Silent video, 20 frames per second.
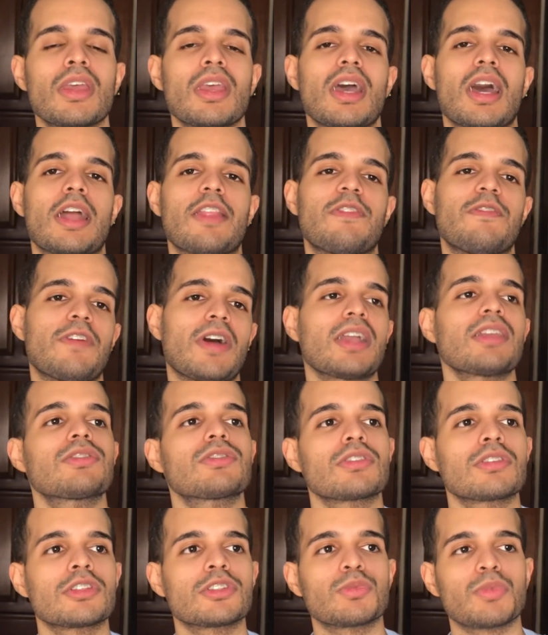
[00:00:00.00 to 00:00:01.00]

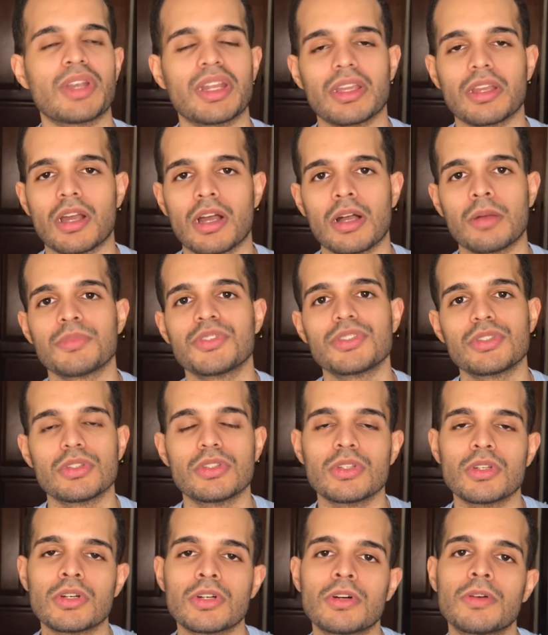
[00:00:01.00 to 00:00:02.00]
advisors when it comes to
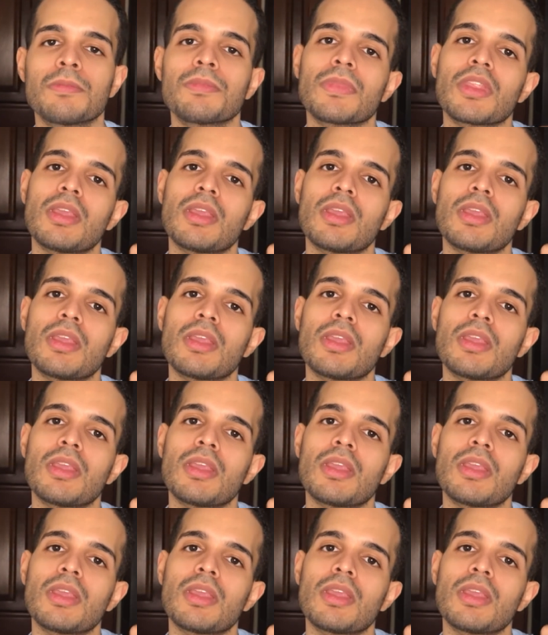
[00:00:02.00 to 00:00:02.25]
the